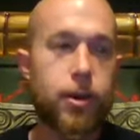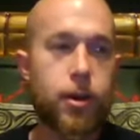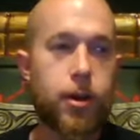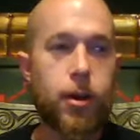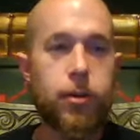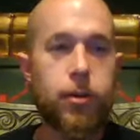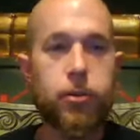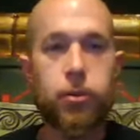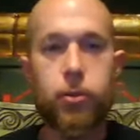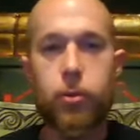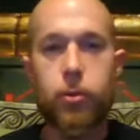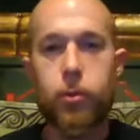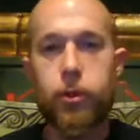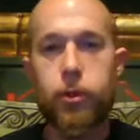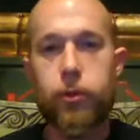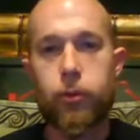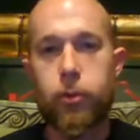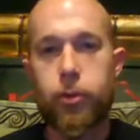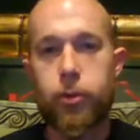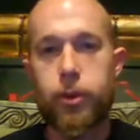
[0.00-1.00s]
I'll do a
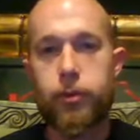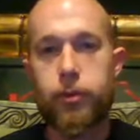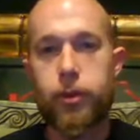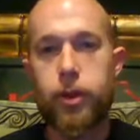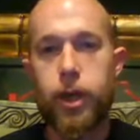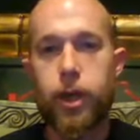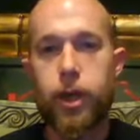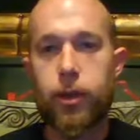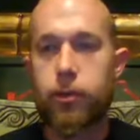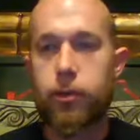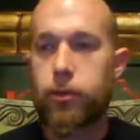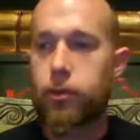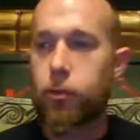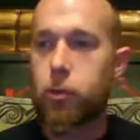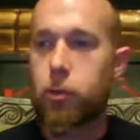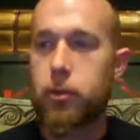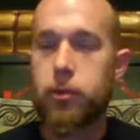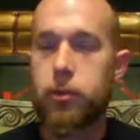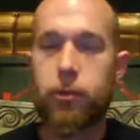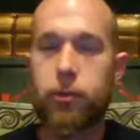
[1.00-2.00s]
ritual evocation
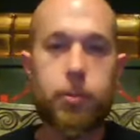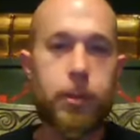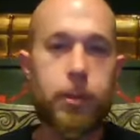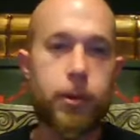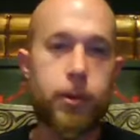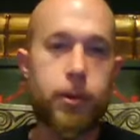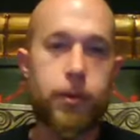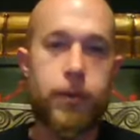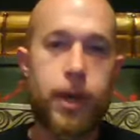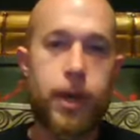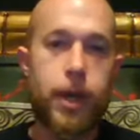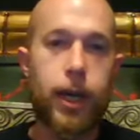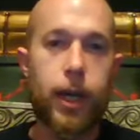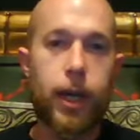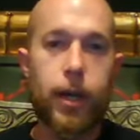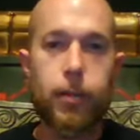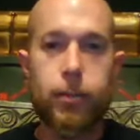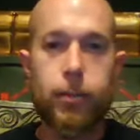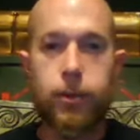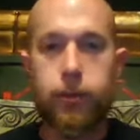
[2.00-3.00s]
with the spirit of that
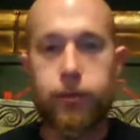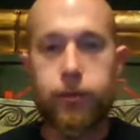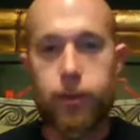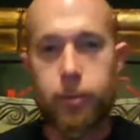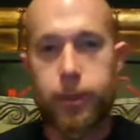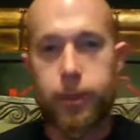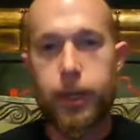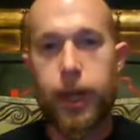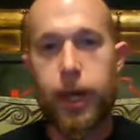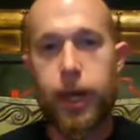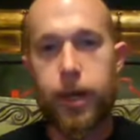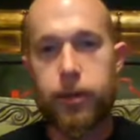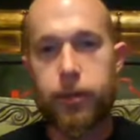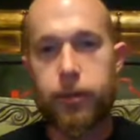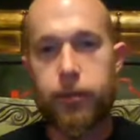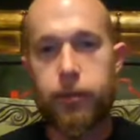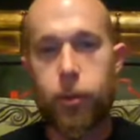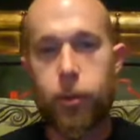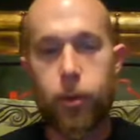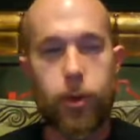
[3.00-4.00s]
animal and simply
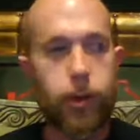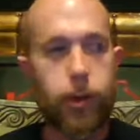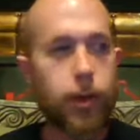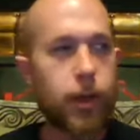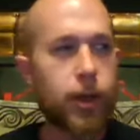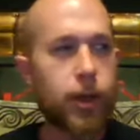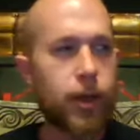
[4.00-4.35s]
ask for it.